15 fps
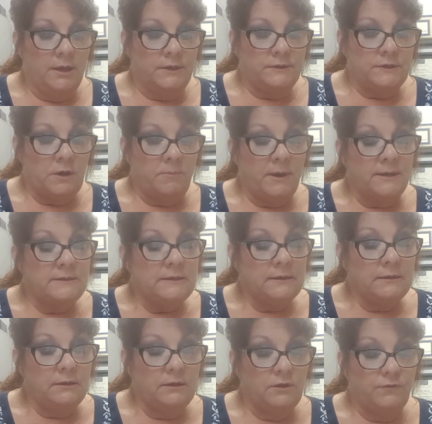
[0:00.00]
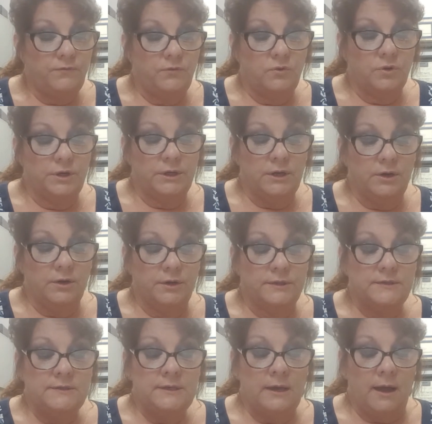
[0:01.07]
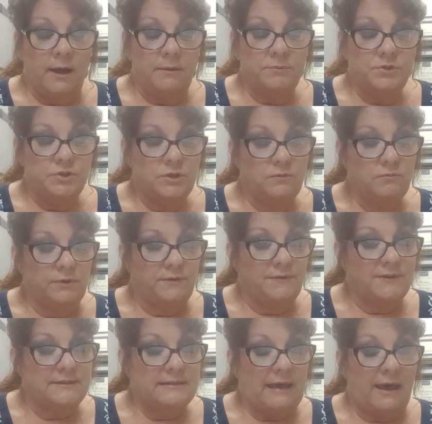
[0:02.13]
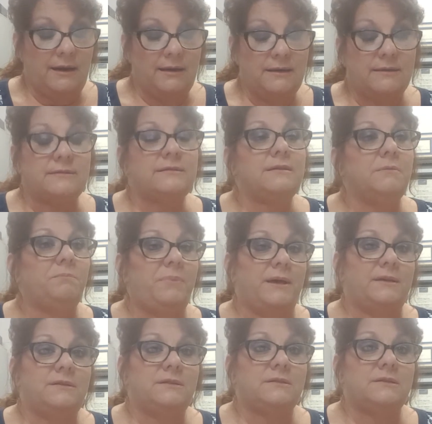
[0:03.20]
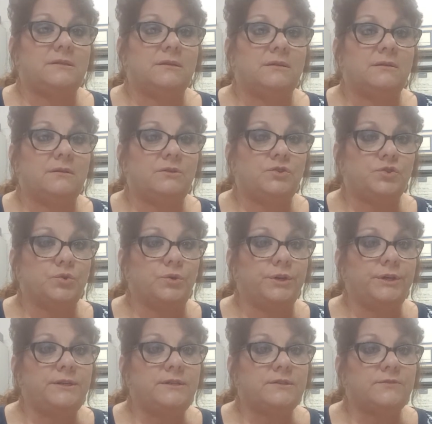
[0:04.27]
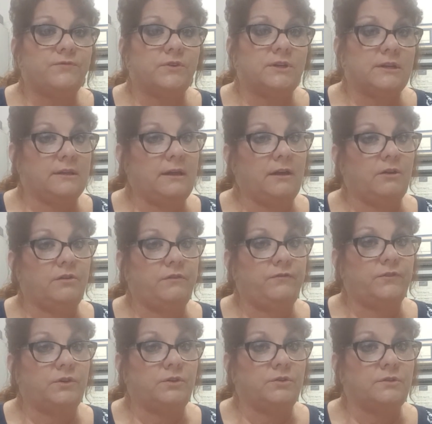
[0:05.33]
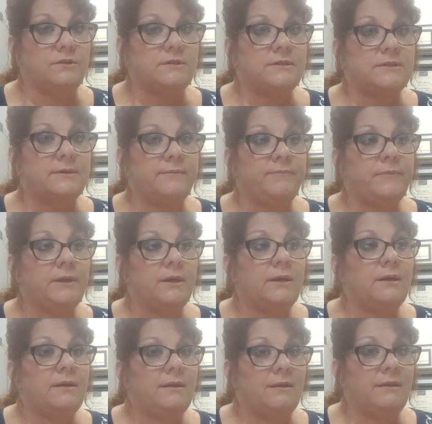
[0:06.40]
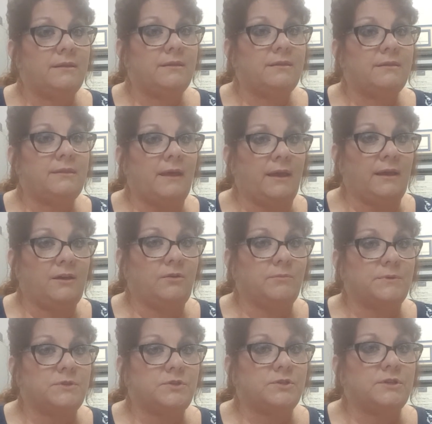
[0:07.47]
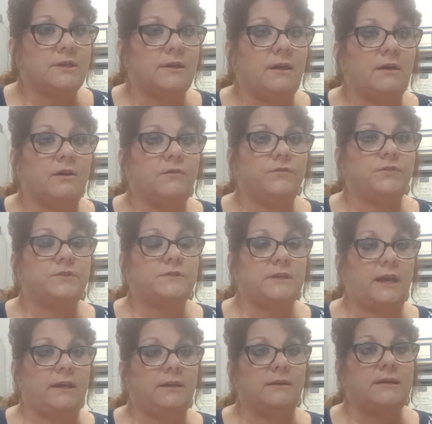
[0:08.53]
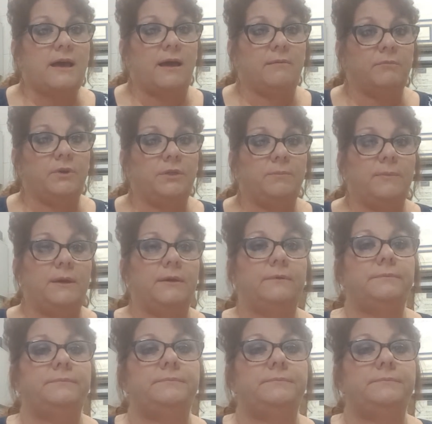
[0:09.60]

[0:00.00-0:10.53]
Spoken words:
So basically, the foreign currency option we've decided is the best choice for DeLeo Foods. Thank you, Mr. DeLeo, for taking time with me.